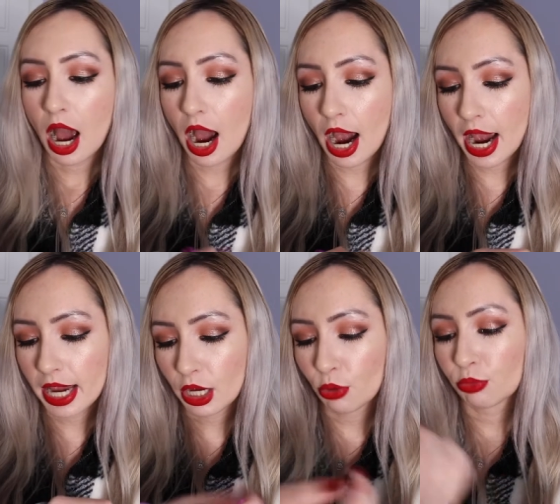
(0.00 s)

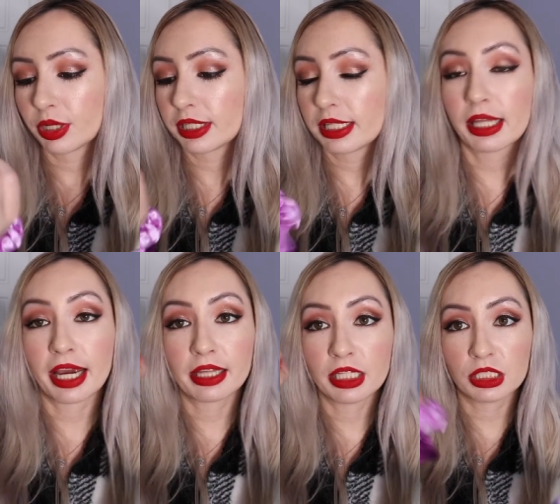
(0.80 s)
I really
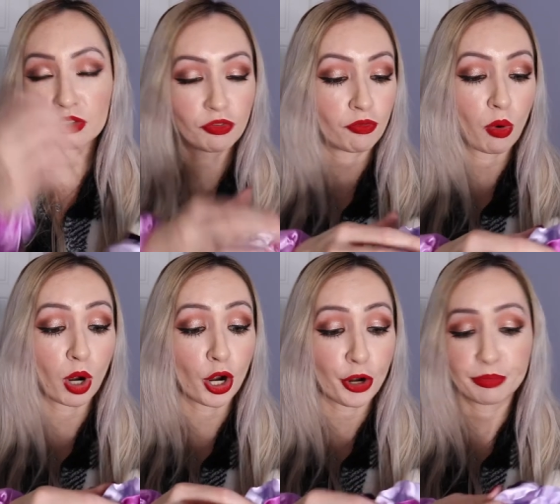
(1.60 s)
like these
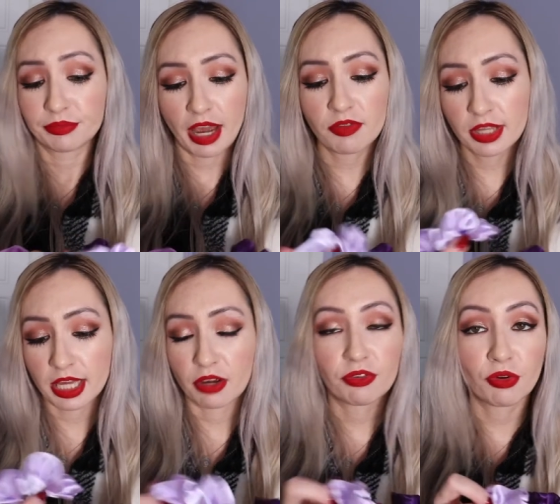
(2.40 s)
for everything,